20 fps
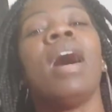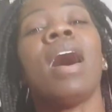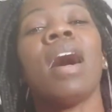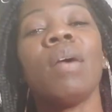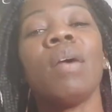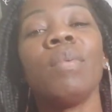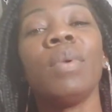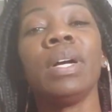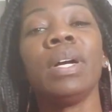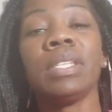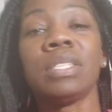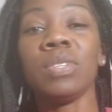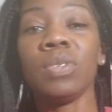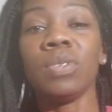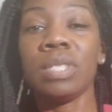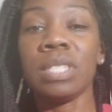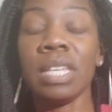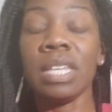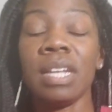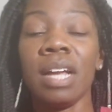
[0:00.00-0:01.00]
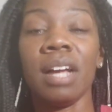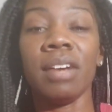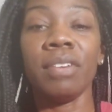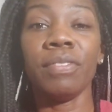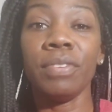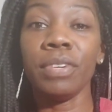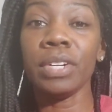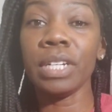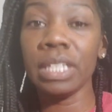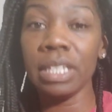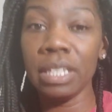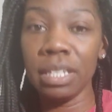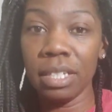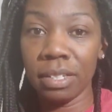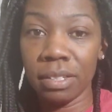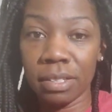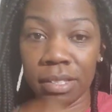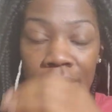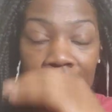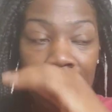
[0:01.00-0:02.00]
I want to send a
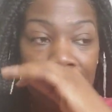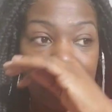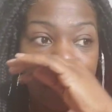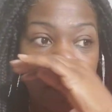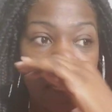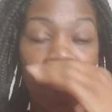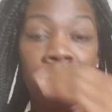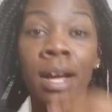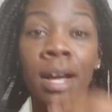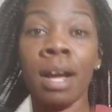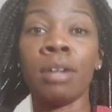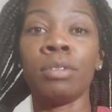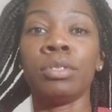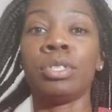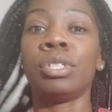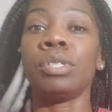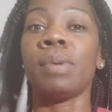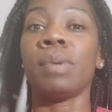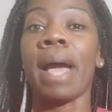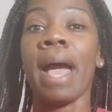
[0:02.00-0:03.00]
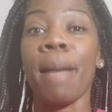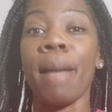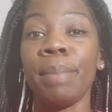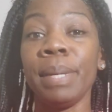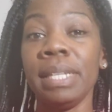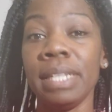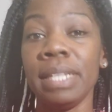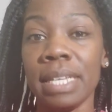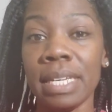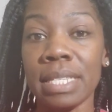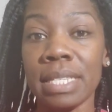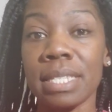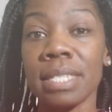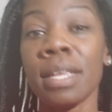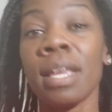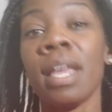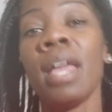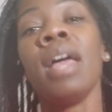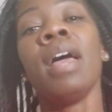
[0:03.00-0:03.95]
really nice shout out to Happee Knits.